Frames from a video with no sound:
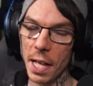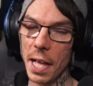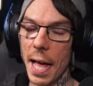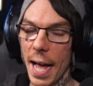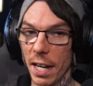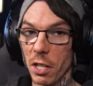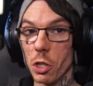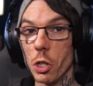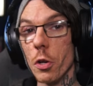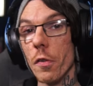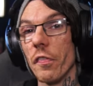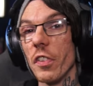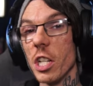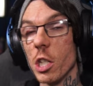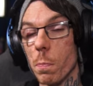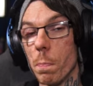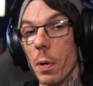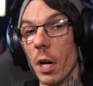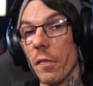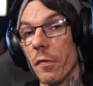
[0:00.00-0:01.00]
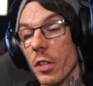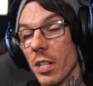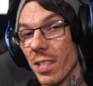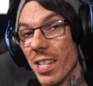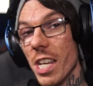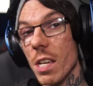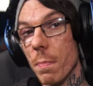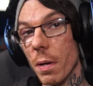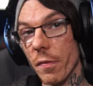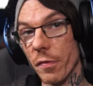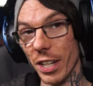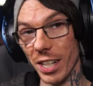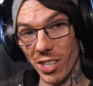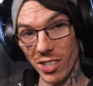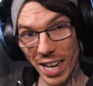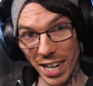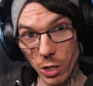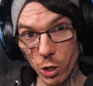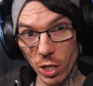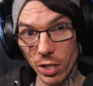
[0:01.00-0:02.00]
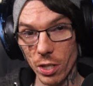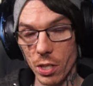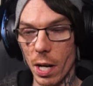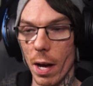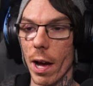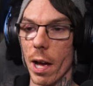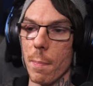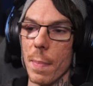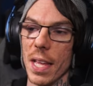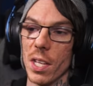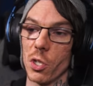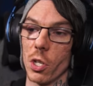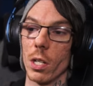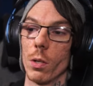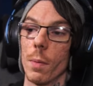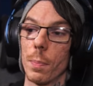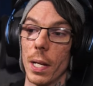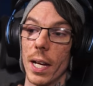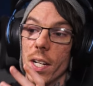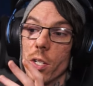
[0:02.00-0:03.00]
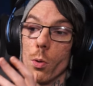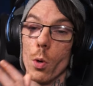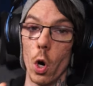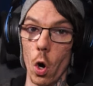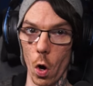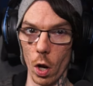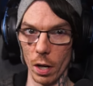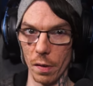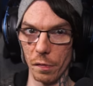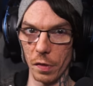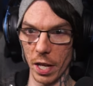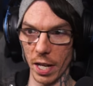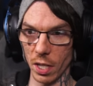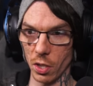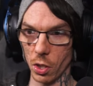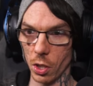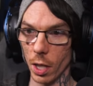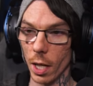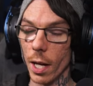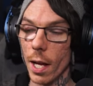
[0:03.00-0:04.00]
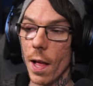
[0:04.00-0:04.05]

and Yuffie's buff and debuff extension time is going to apply to all of this.